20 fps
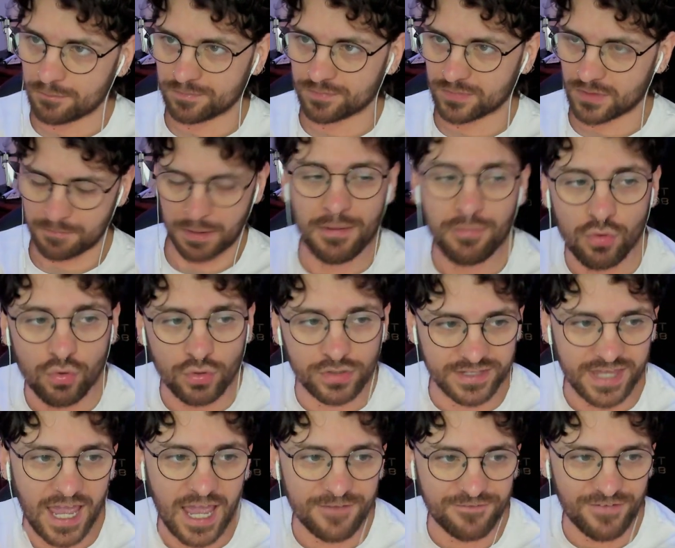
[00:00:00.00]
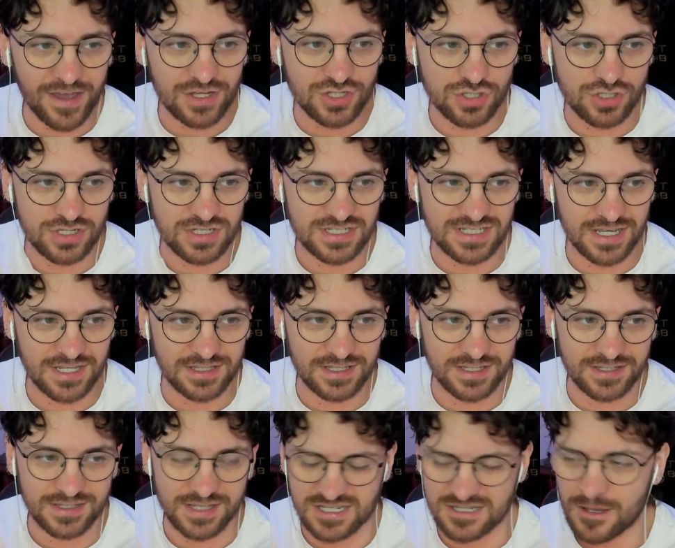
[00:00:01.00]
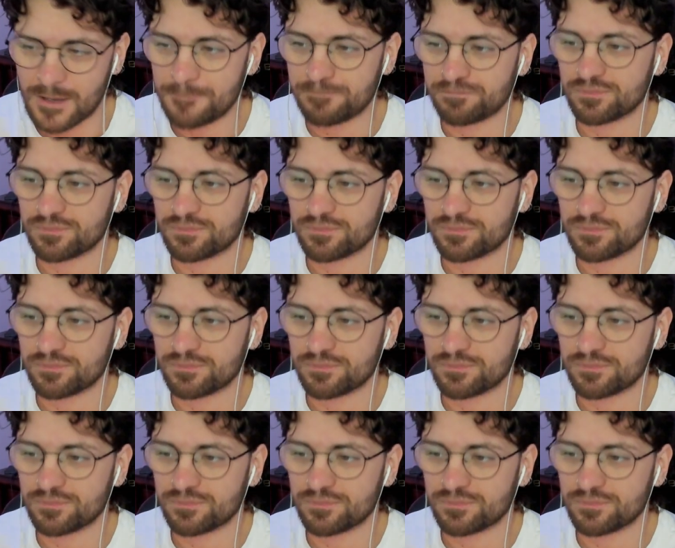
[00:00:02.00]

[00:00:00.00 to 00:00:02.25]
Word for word: People would care if XQC did this.